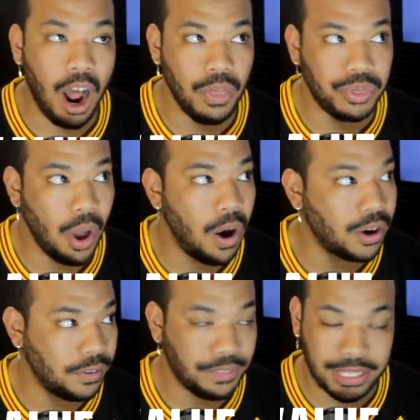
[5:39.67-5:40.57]

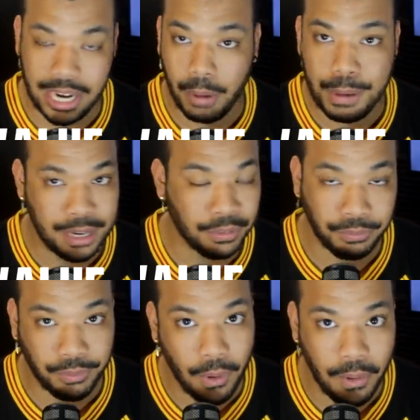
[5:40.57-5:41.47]
Unthought of that Delpit could
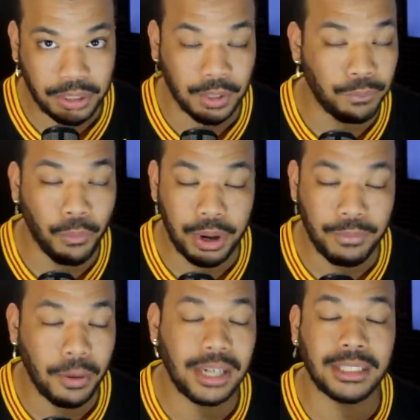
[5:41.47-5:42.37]
fall to
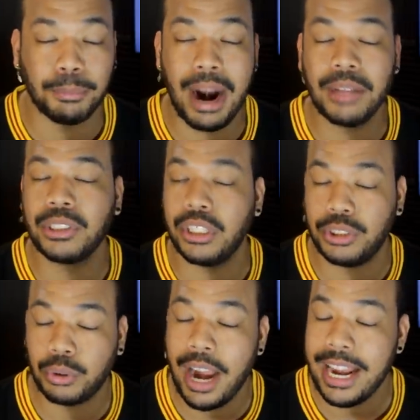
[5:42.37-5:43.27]
44, that the Browns could
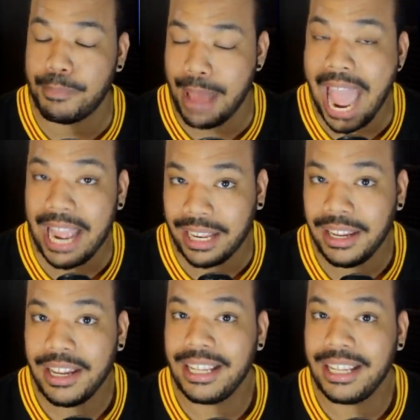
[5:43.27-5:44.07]
trade back,